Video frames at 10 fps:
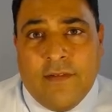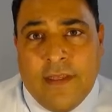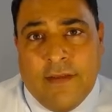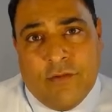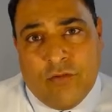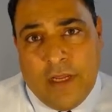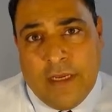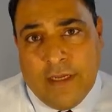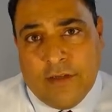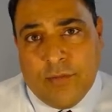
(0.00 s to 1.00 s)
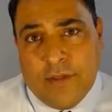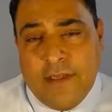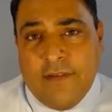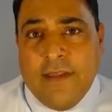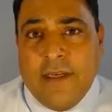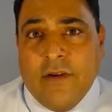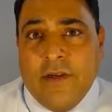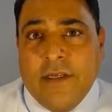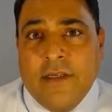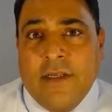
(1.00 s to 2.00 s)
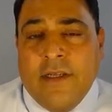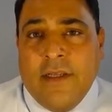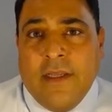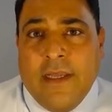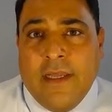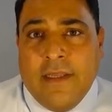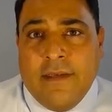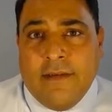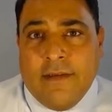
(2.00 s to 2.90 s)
They have the training expertise in that area, and